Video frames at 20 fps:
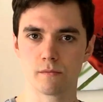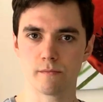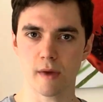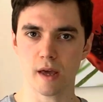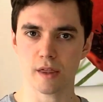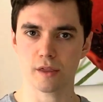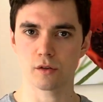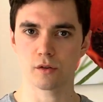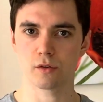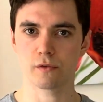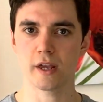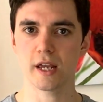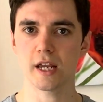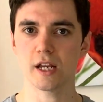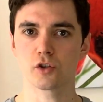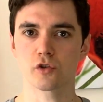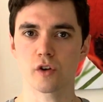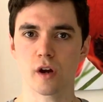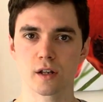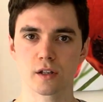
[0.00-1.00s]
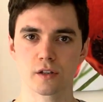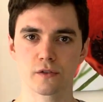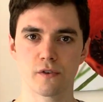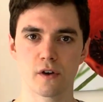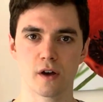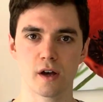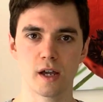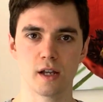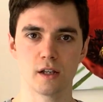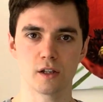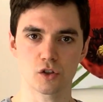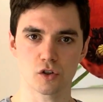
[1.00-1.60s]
method of heat transfer in